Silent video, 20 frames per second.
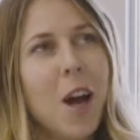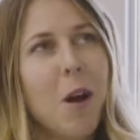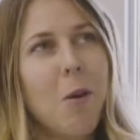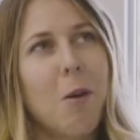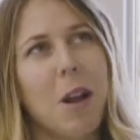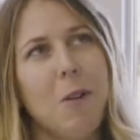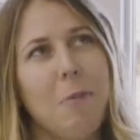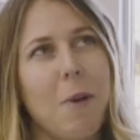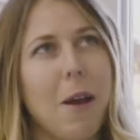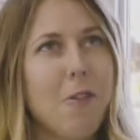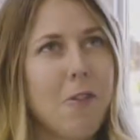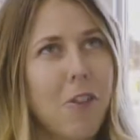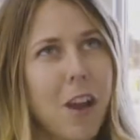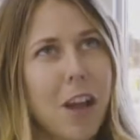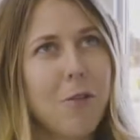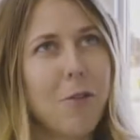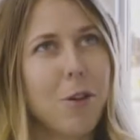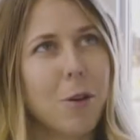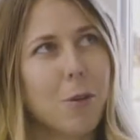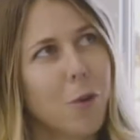one of my
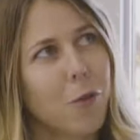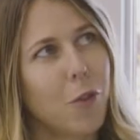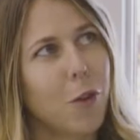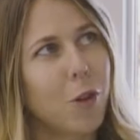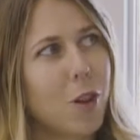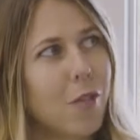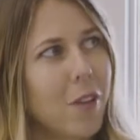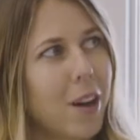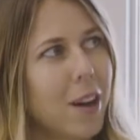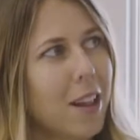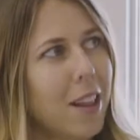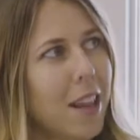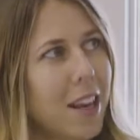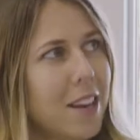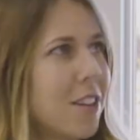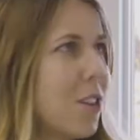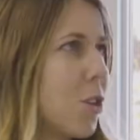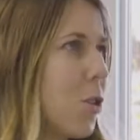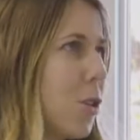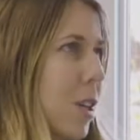favorite reviews of our
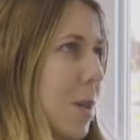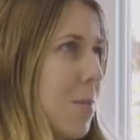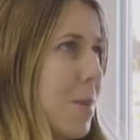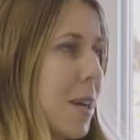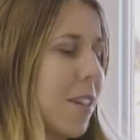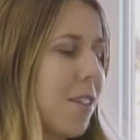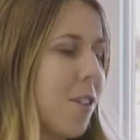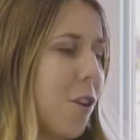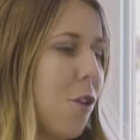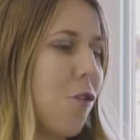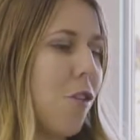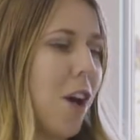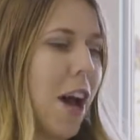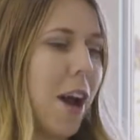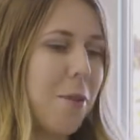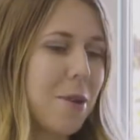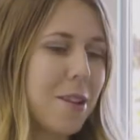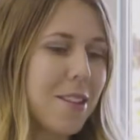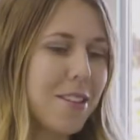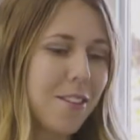Galactacookie mix so far
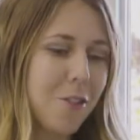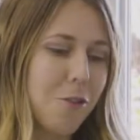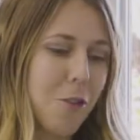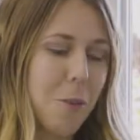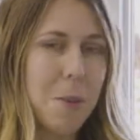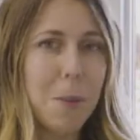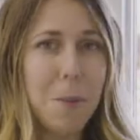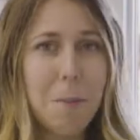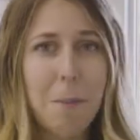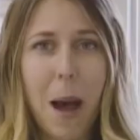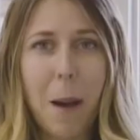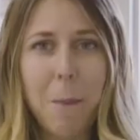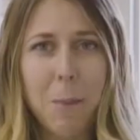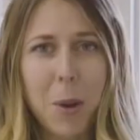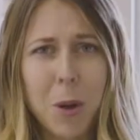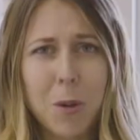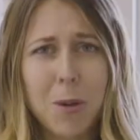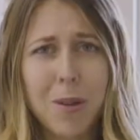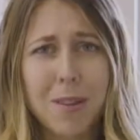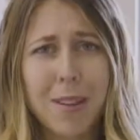was from a mum
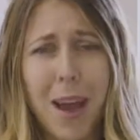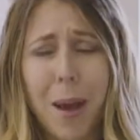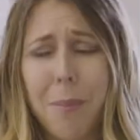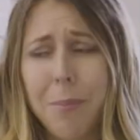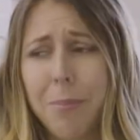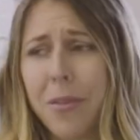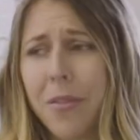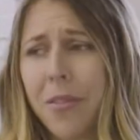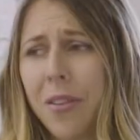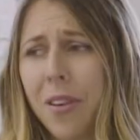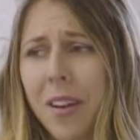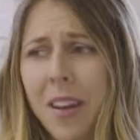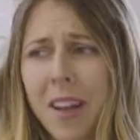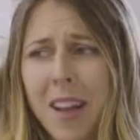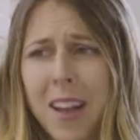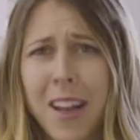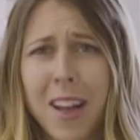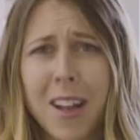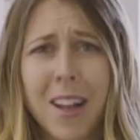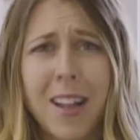who was like,
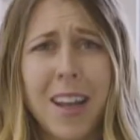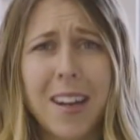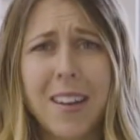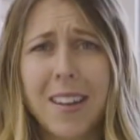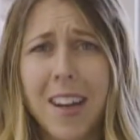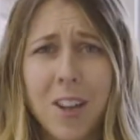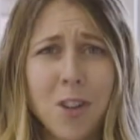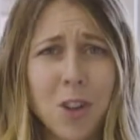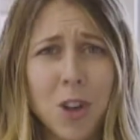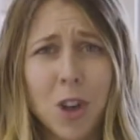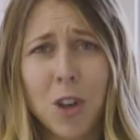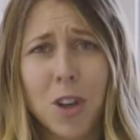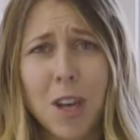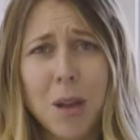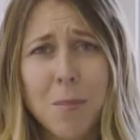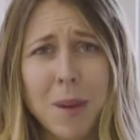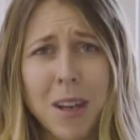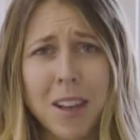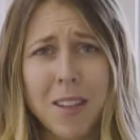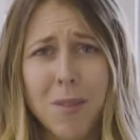lactation cookie
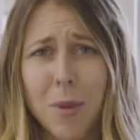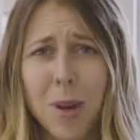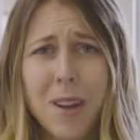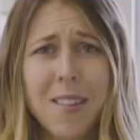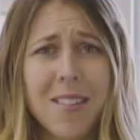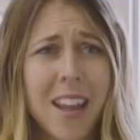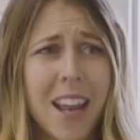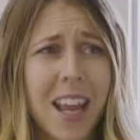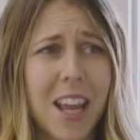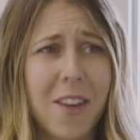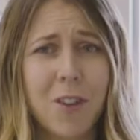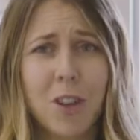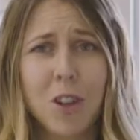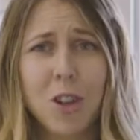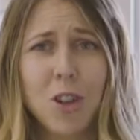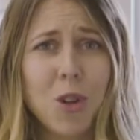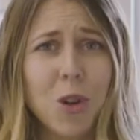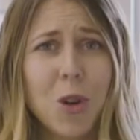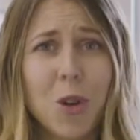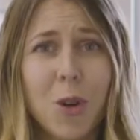mix, what does that even
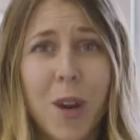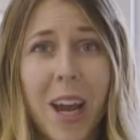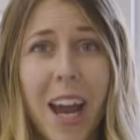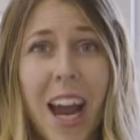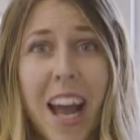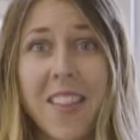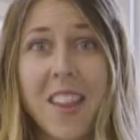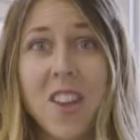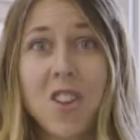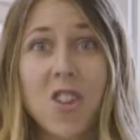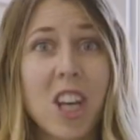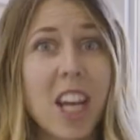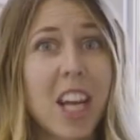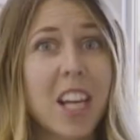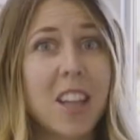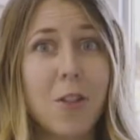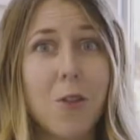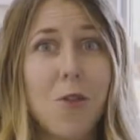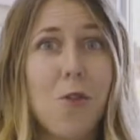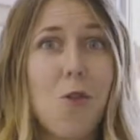do? And then she
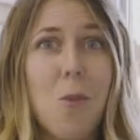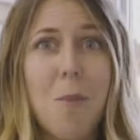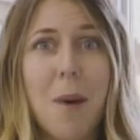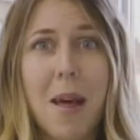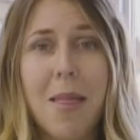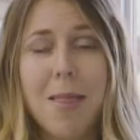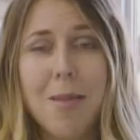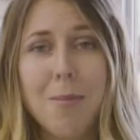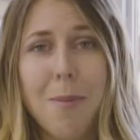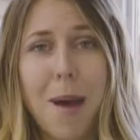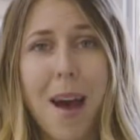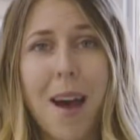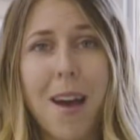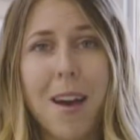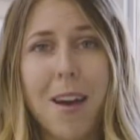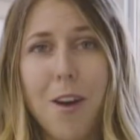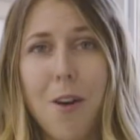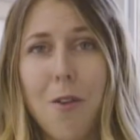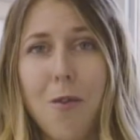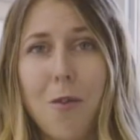hit the 4-month
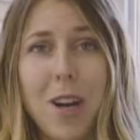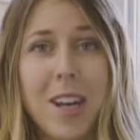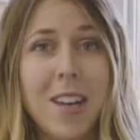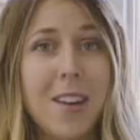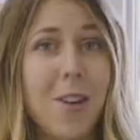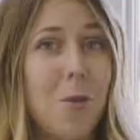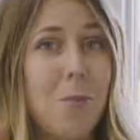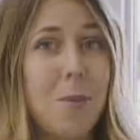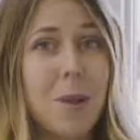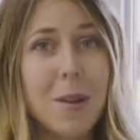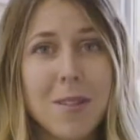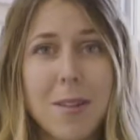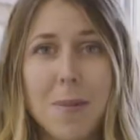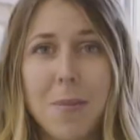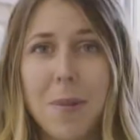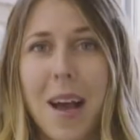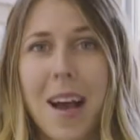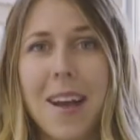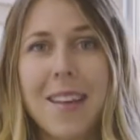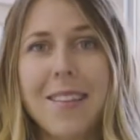mark of when her milk
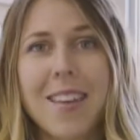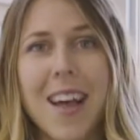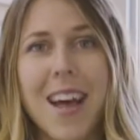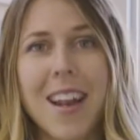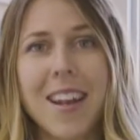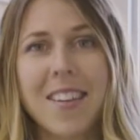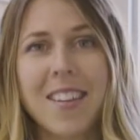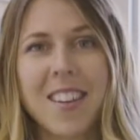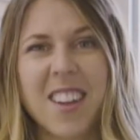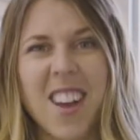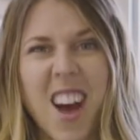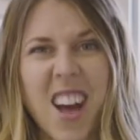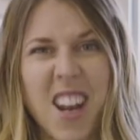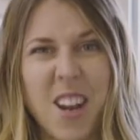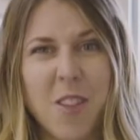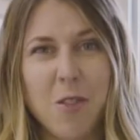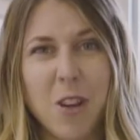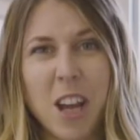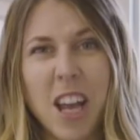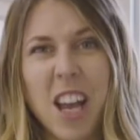supply started to kind
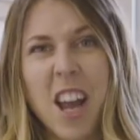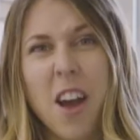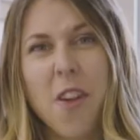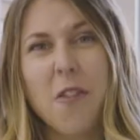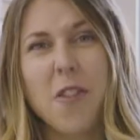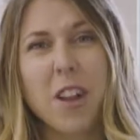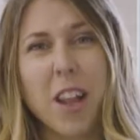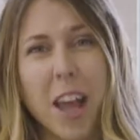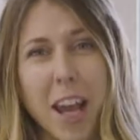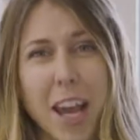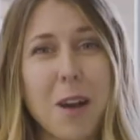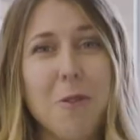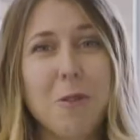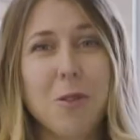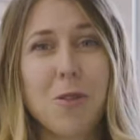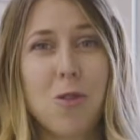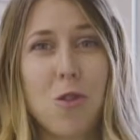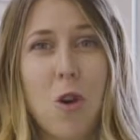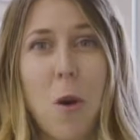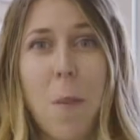of feel like it
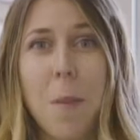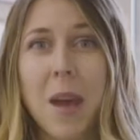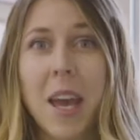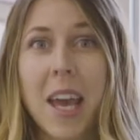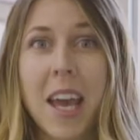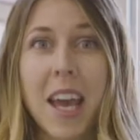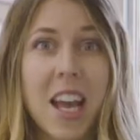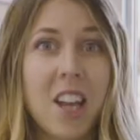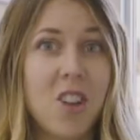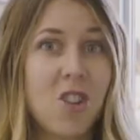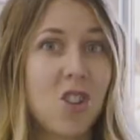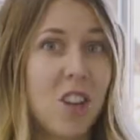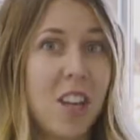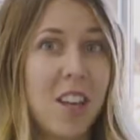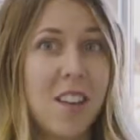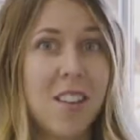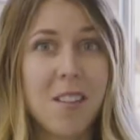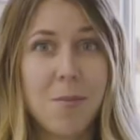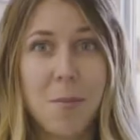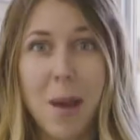was dropping, and she
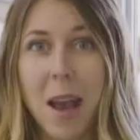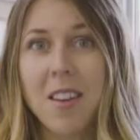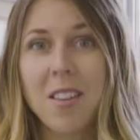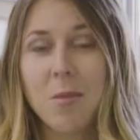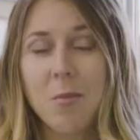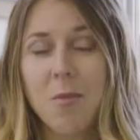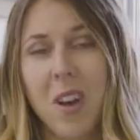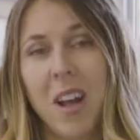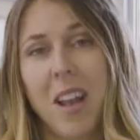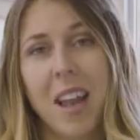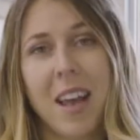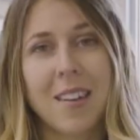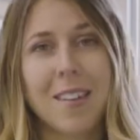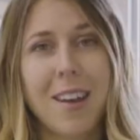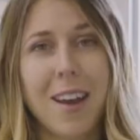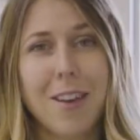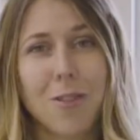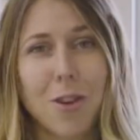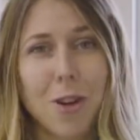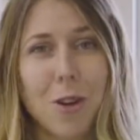smashed some of our
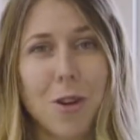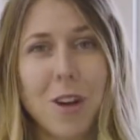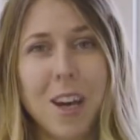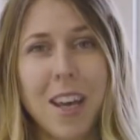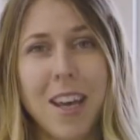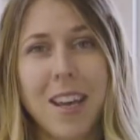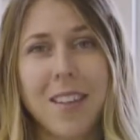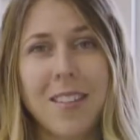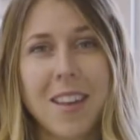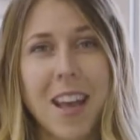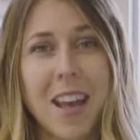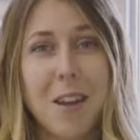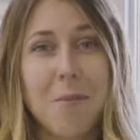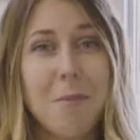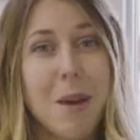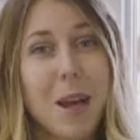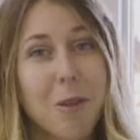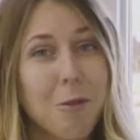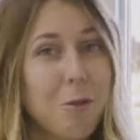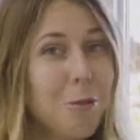lactation cookies and it
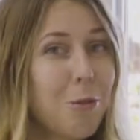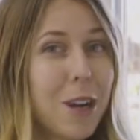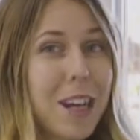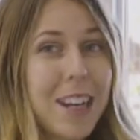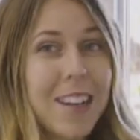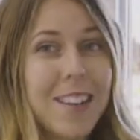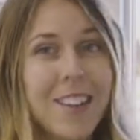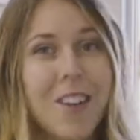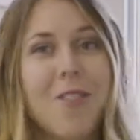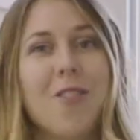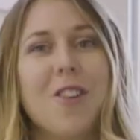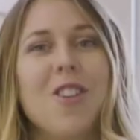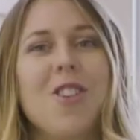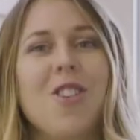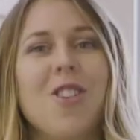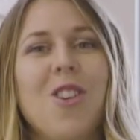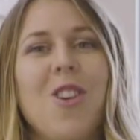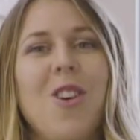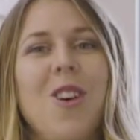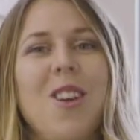made a real difference
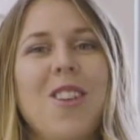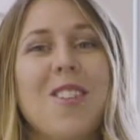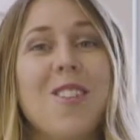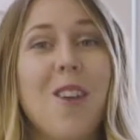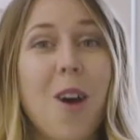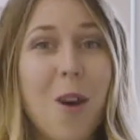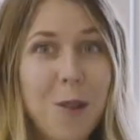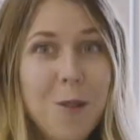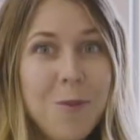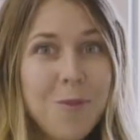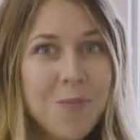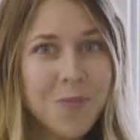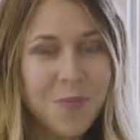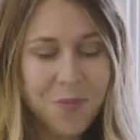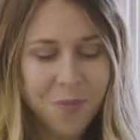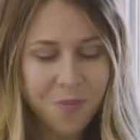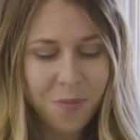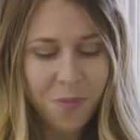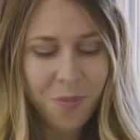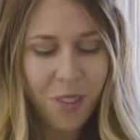to her. So
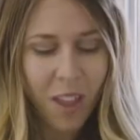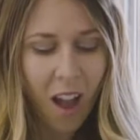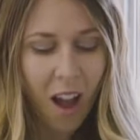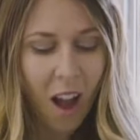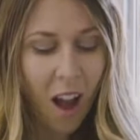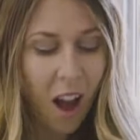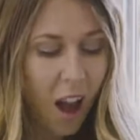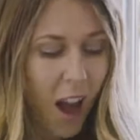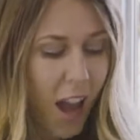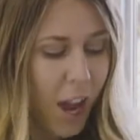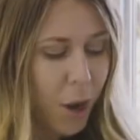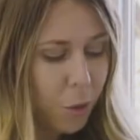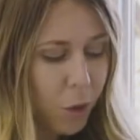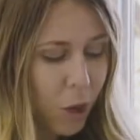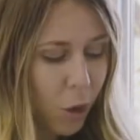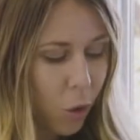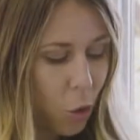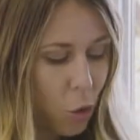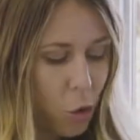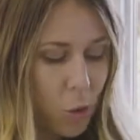I
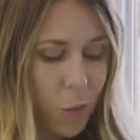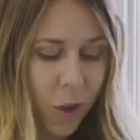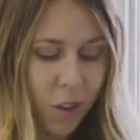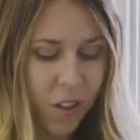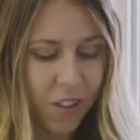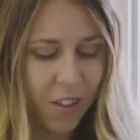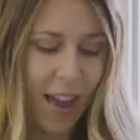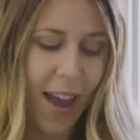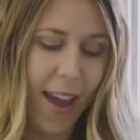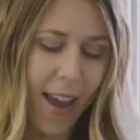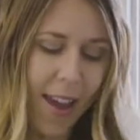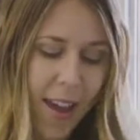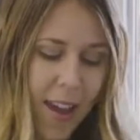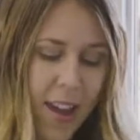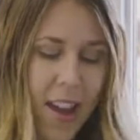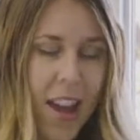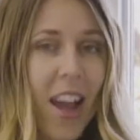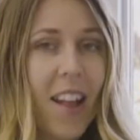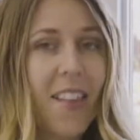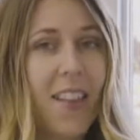would almost say
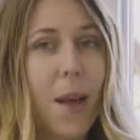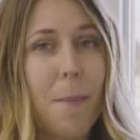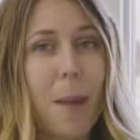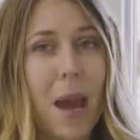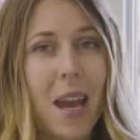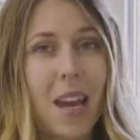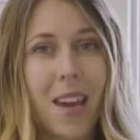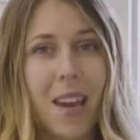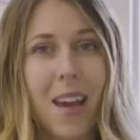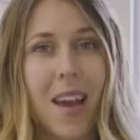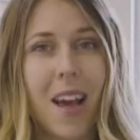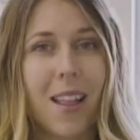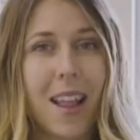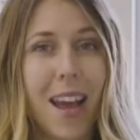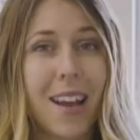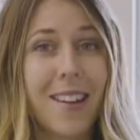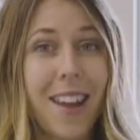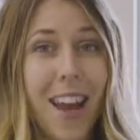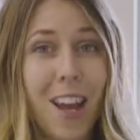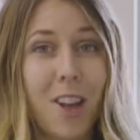that making a
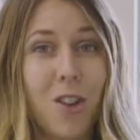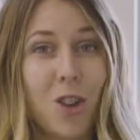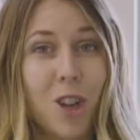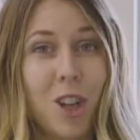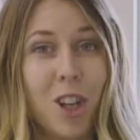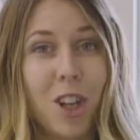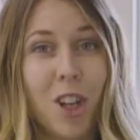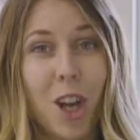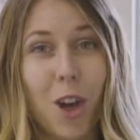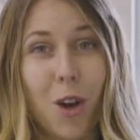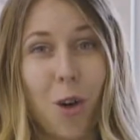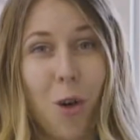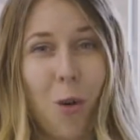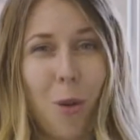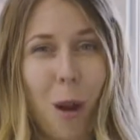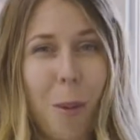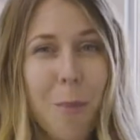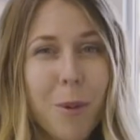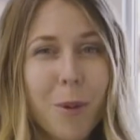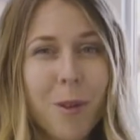lactation
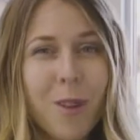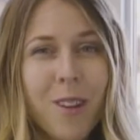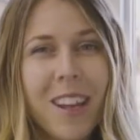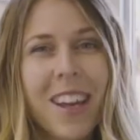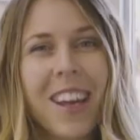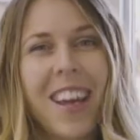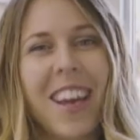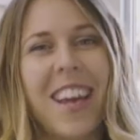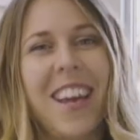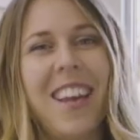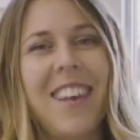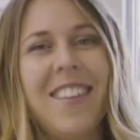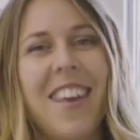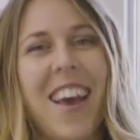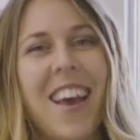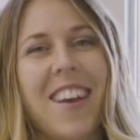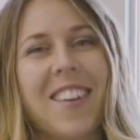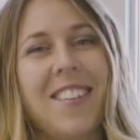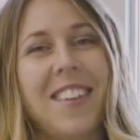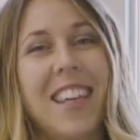crumble is
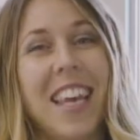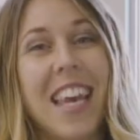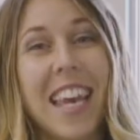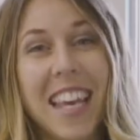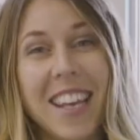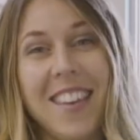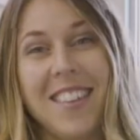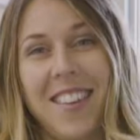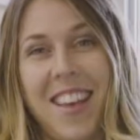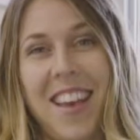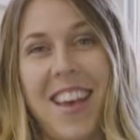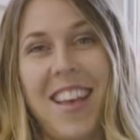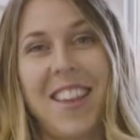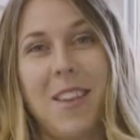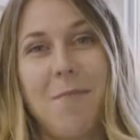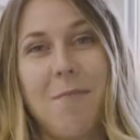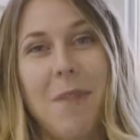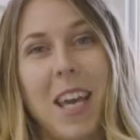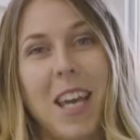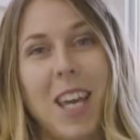actually easier
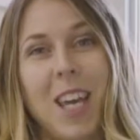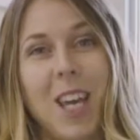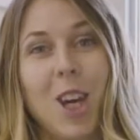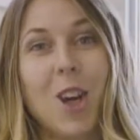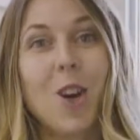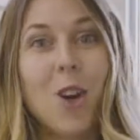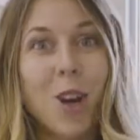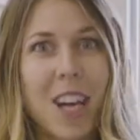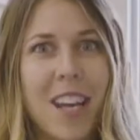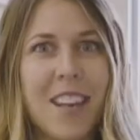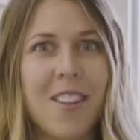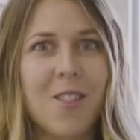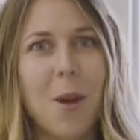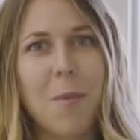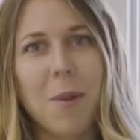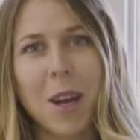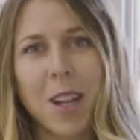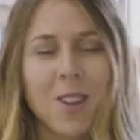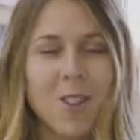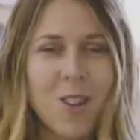than making cookies. So I'm
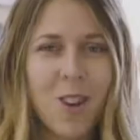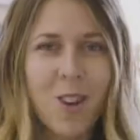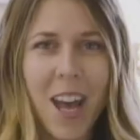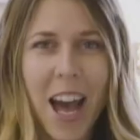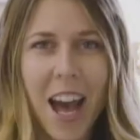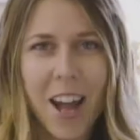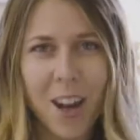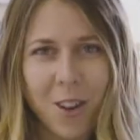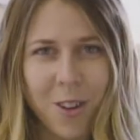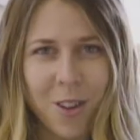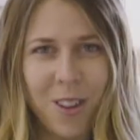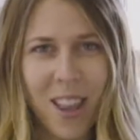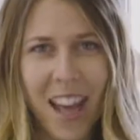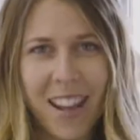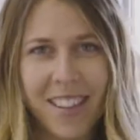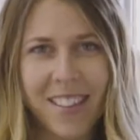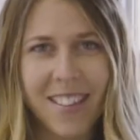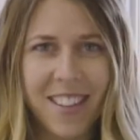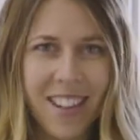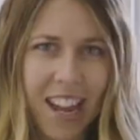going to show you how to do
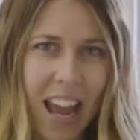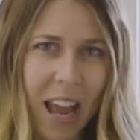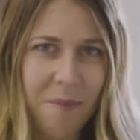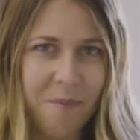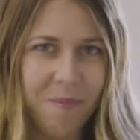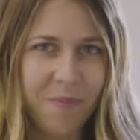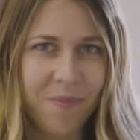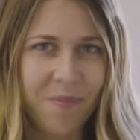that today.